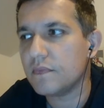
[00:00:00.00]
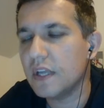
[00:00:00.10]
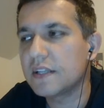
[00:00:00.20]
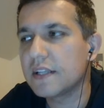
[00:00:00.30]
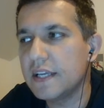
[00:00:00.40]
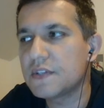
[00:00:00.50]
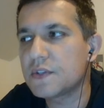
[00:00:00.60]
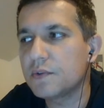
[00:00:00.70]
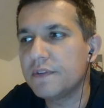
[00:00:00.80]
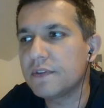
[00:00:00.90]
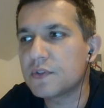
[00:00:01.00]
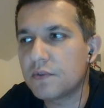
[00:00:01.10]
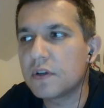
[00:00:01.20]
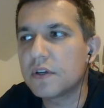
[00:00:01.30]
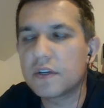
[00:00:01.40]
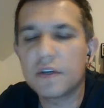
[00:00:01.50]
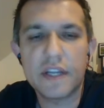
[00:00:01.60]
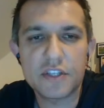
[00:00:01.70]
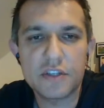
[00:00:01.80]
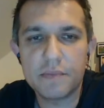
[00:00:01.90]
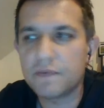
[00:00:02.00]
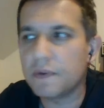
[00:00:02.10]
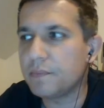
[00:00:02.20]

it leads to even stronger connection between